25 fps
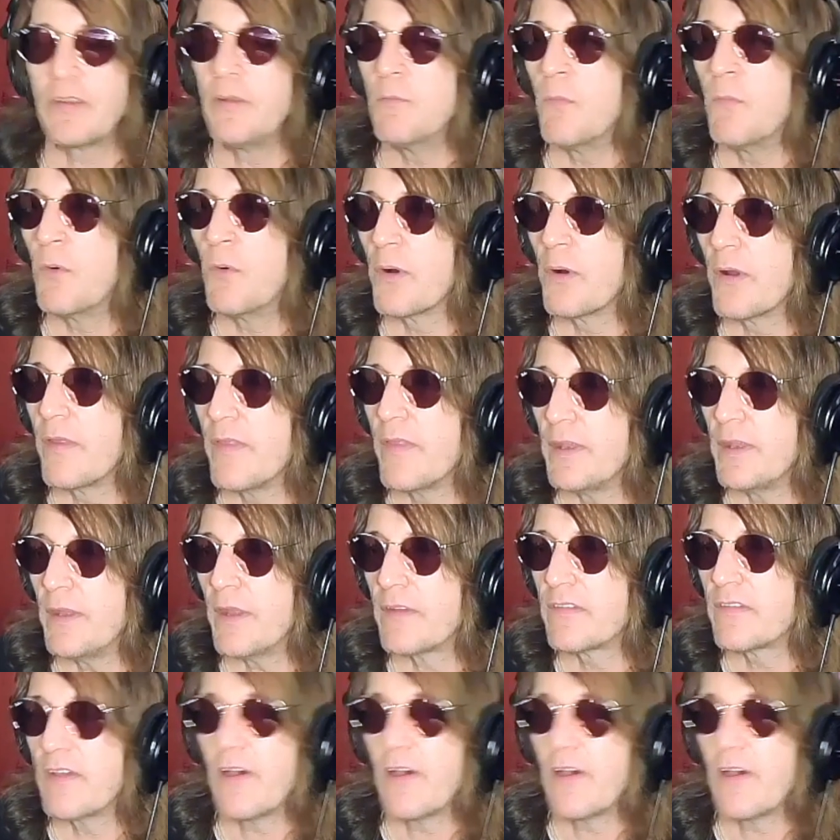more than you
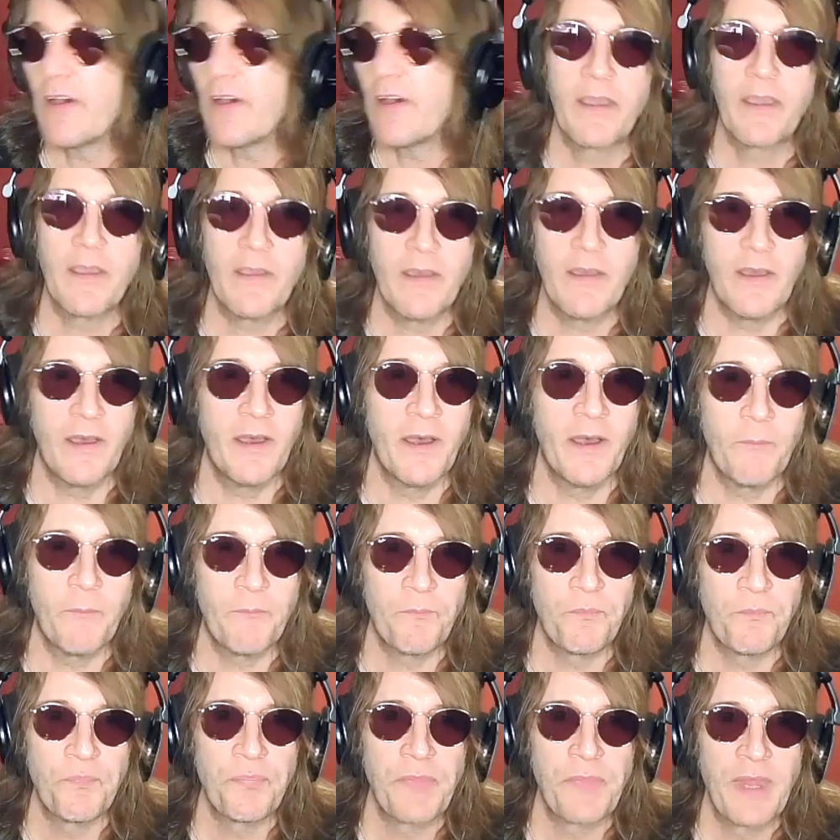talk.
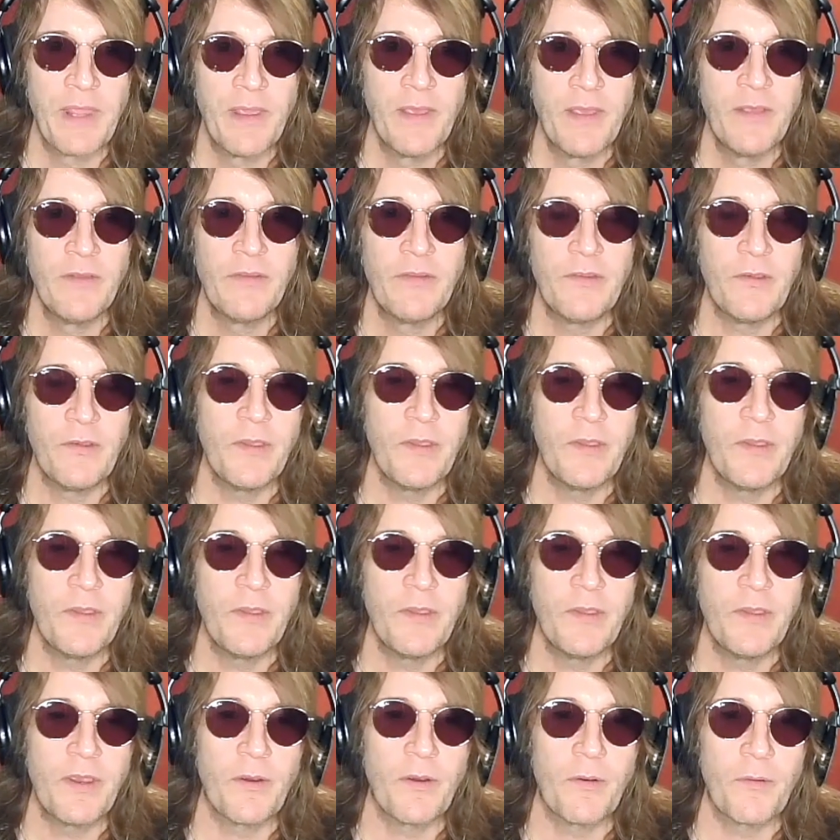Do
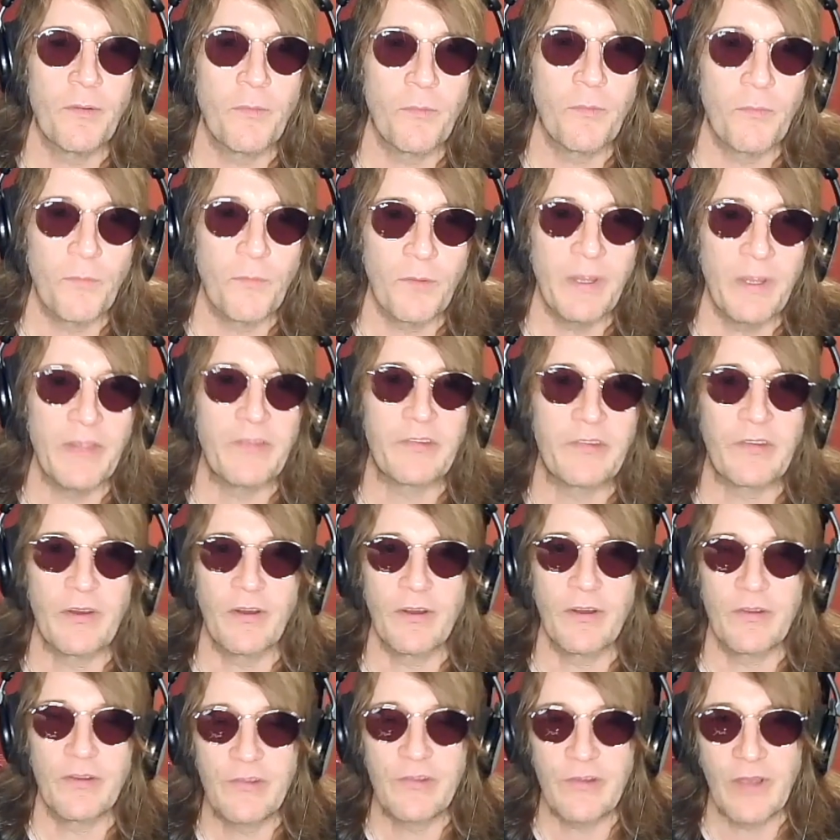your
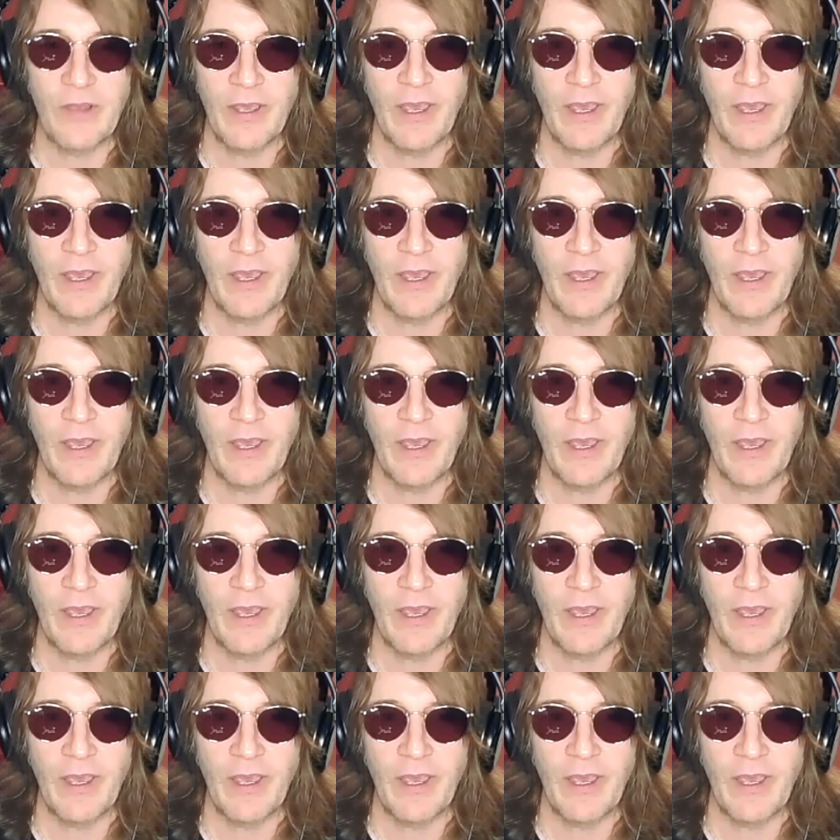research.